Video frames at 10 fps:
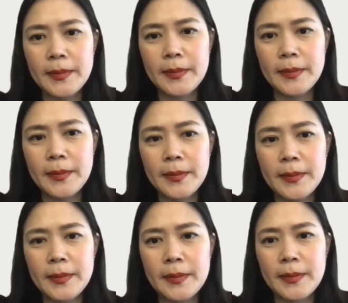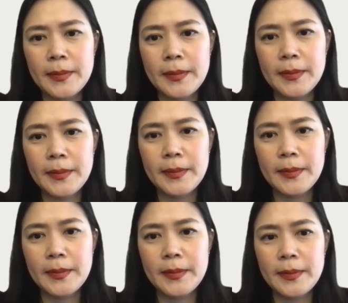
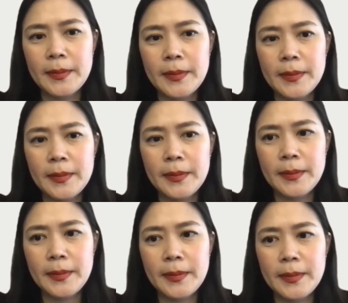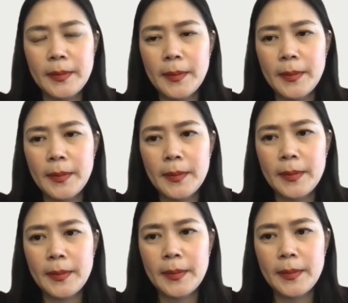
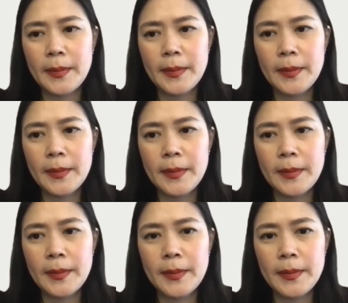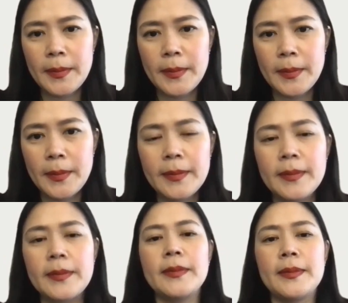
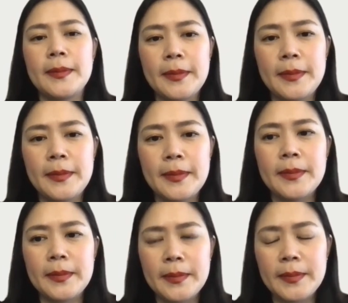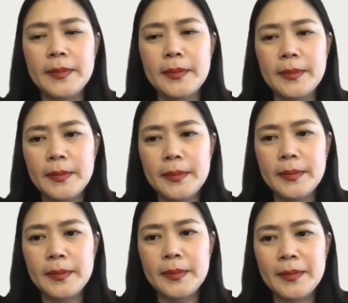
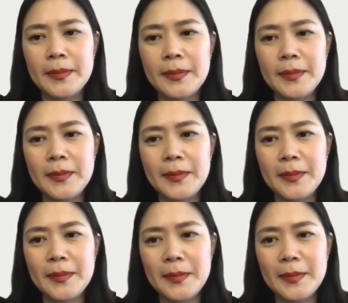(silent)